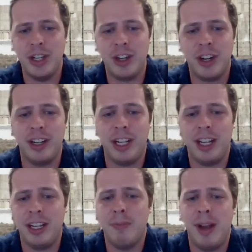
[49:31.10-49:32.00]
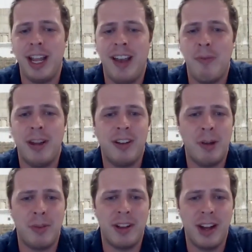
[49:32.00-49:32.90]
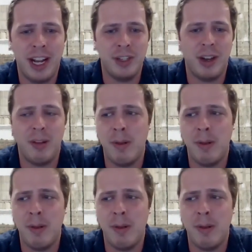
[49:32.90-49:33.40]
Ginger, you might have a better number than I do.